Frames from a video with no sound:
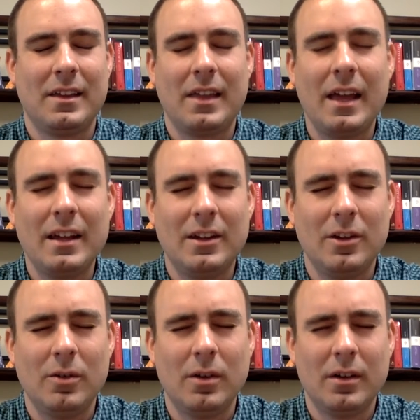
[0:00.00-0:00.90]
Thank
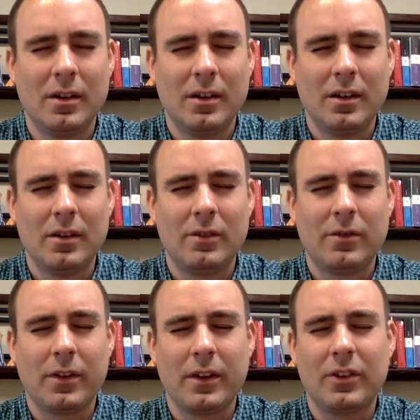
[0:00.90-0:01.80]
you
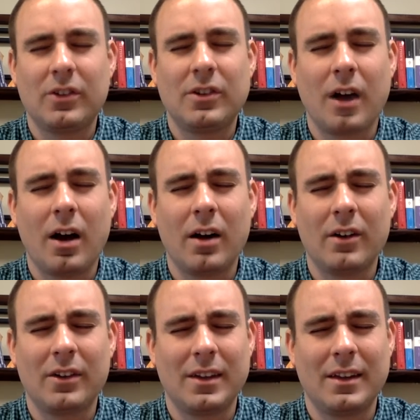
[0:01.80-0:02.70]
for the
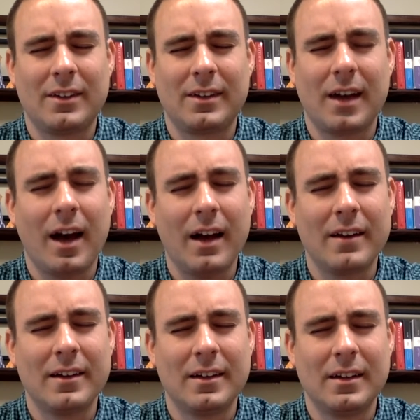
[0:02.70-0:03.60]
stars in the sky.
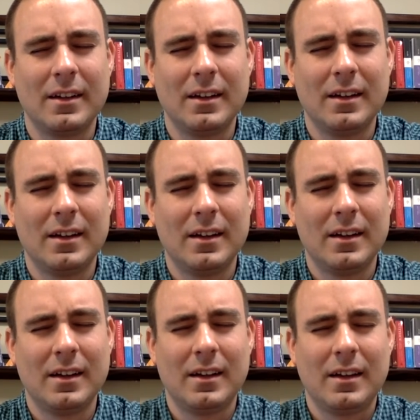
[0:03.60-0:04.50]

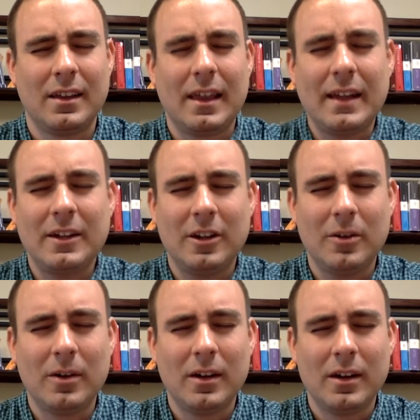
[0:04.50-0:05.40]
Thank
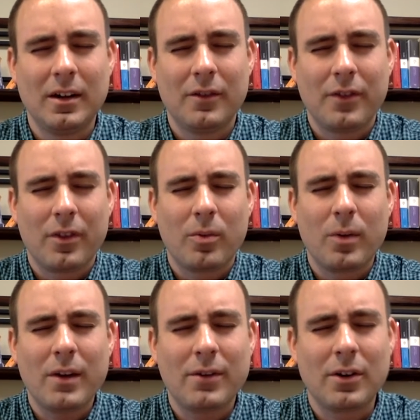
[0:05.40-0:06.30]
you for the
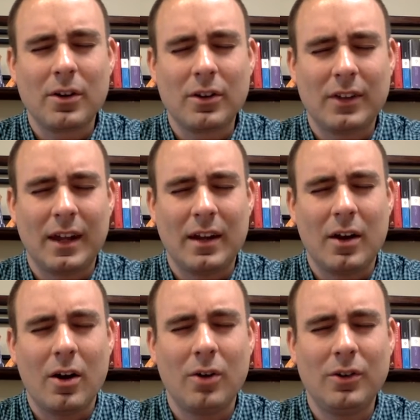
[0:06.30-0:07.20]
rivers and
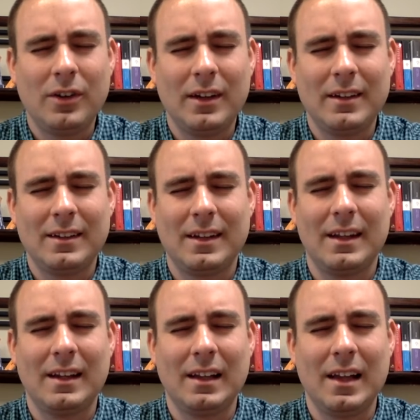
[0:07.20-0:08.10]
oceans
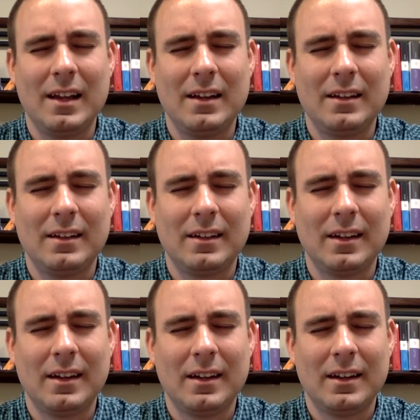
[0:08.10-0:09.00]
and lakes.
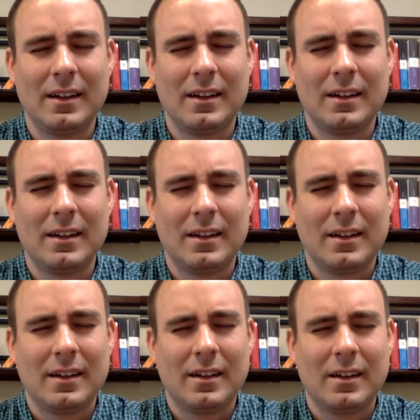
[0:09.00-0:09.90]

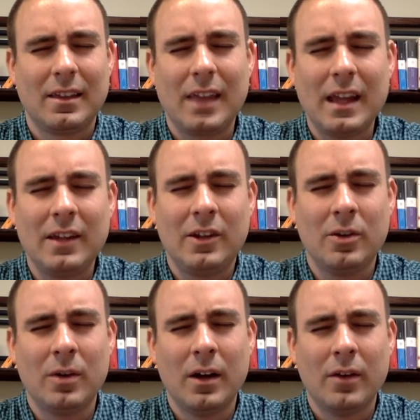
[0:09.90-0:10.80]
Thank
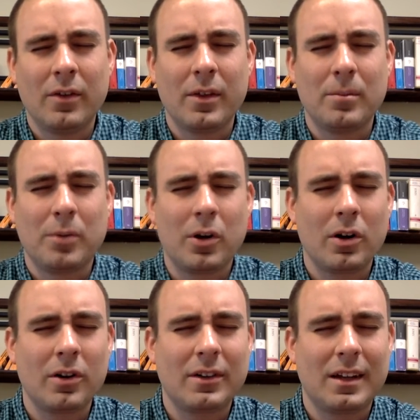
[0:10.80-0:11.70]
you for the
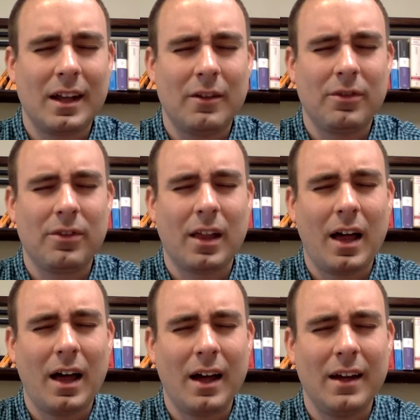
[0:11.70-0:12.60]
birds that
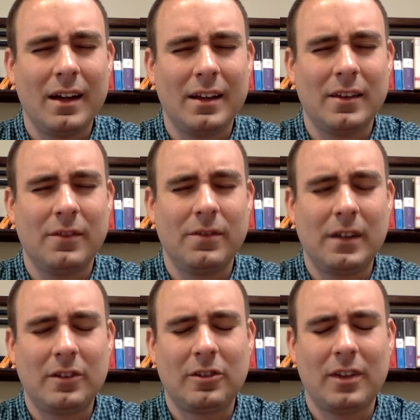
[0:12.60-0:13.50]
fly and the
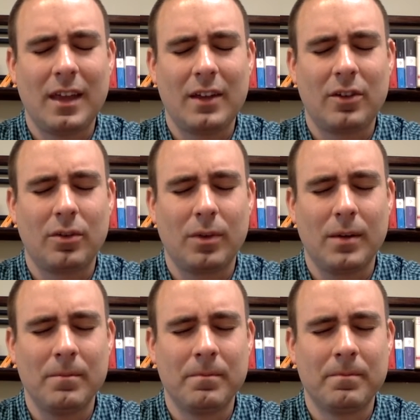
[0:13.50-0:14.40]
fish that
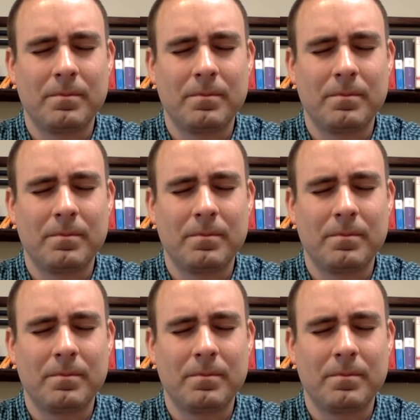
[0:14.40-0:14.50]
swim.